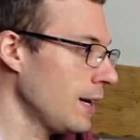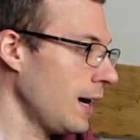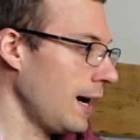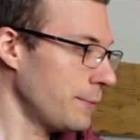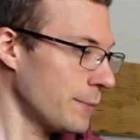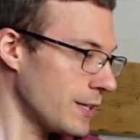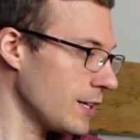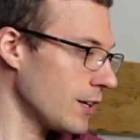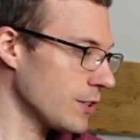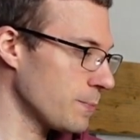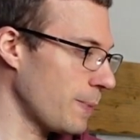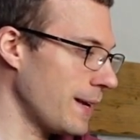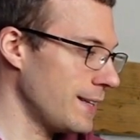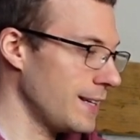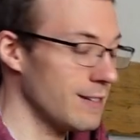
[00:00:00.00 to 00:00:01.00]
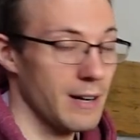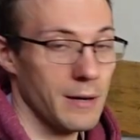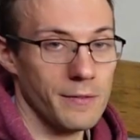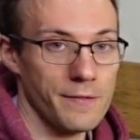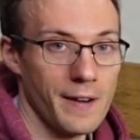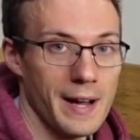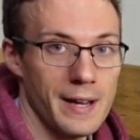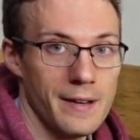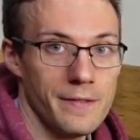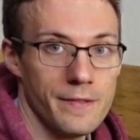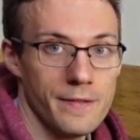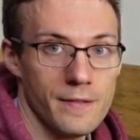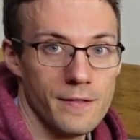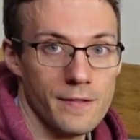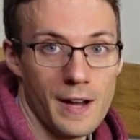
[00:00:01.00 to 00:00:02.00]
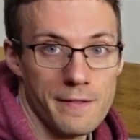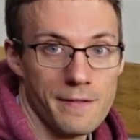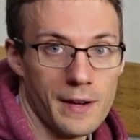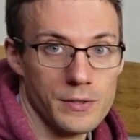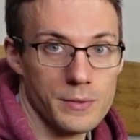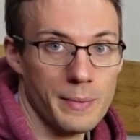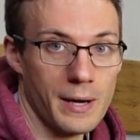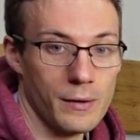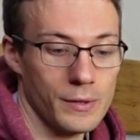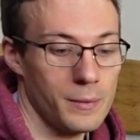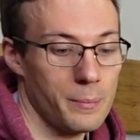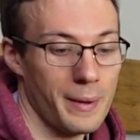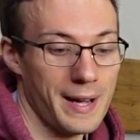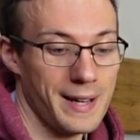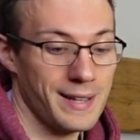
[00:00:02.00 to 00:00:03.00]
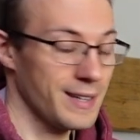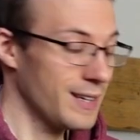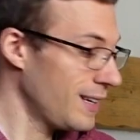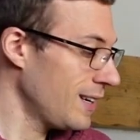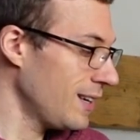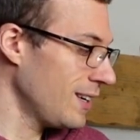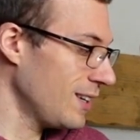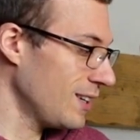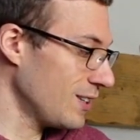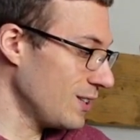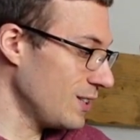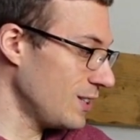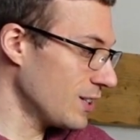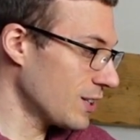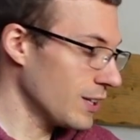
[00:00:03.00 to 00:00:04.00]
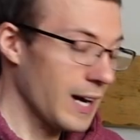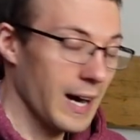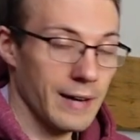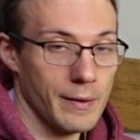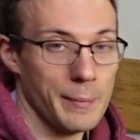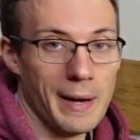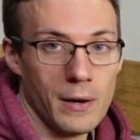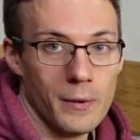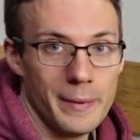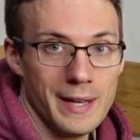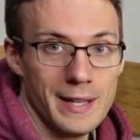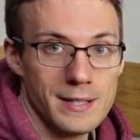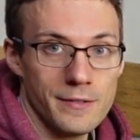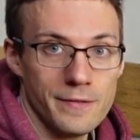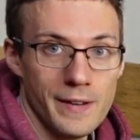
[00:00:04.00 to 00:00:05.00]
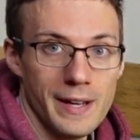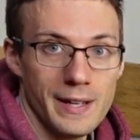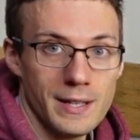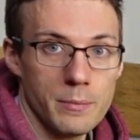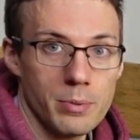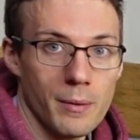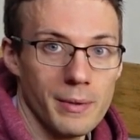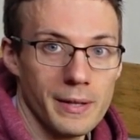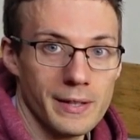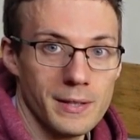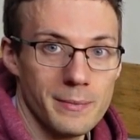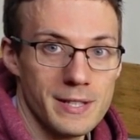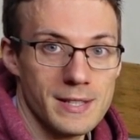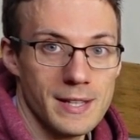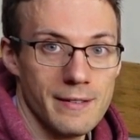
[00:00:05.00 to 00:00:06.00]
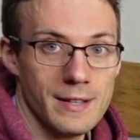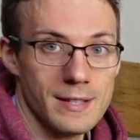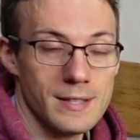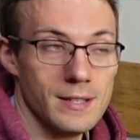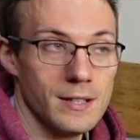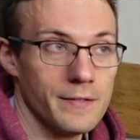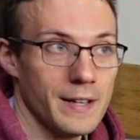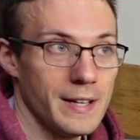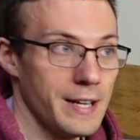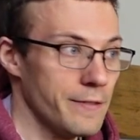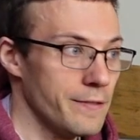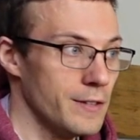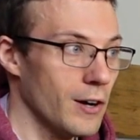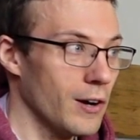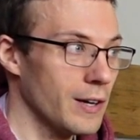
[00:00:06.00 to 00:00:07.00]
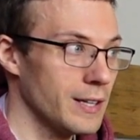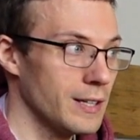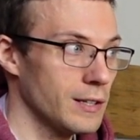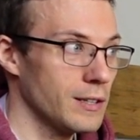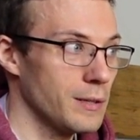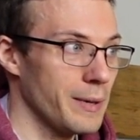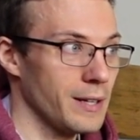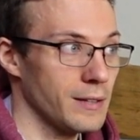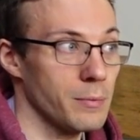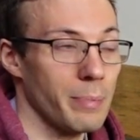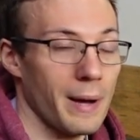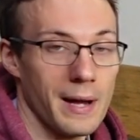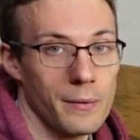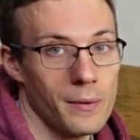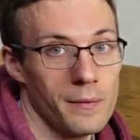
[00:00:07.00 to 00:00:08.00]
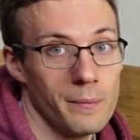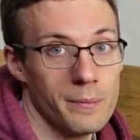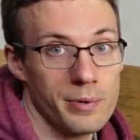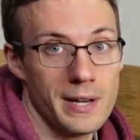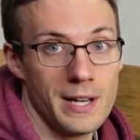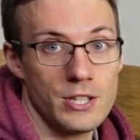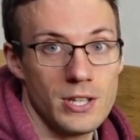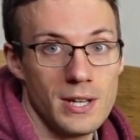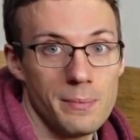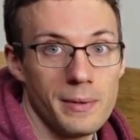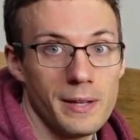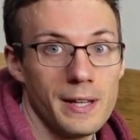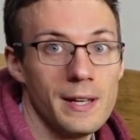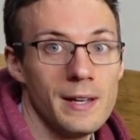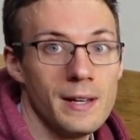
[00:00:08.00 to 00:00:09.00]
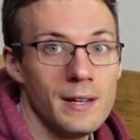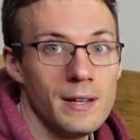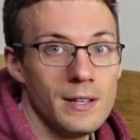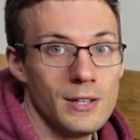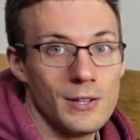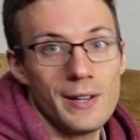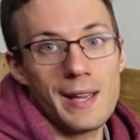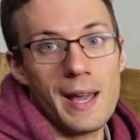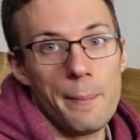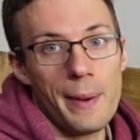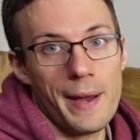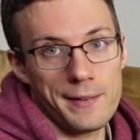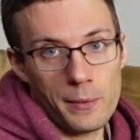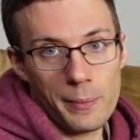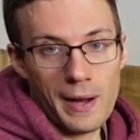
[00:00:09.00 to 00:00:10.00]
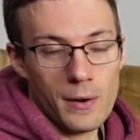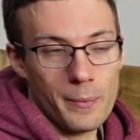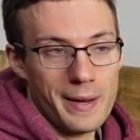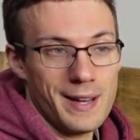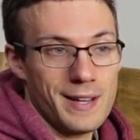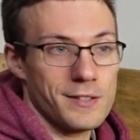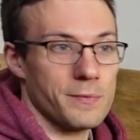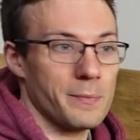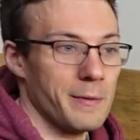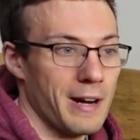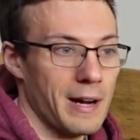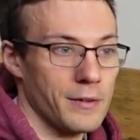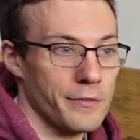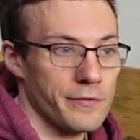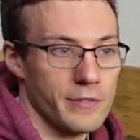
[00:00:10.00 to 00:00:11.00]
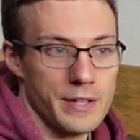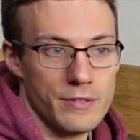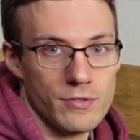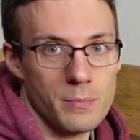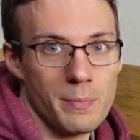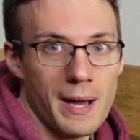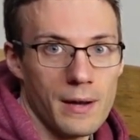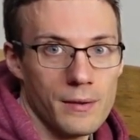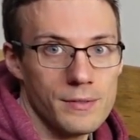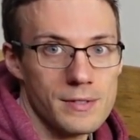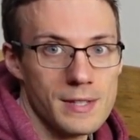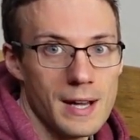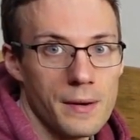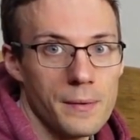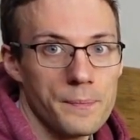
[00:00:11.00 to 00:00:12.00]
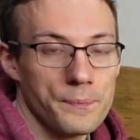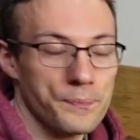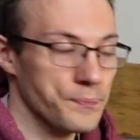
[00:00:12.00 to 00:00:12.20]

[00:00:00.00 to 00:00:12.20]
And when you're spending around £5,000 on a bike, you're going to have a power meter to fit. You're probably going to be serious enough. And if not, you're going to be able to buy one pretty cheaply. You can get pedal power meters from around £300 now.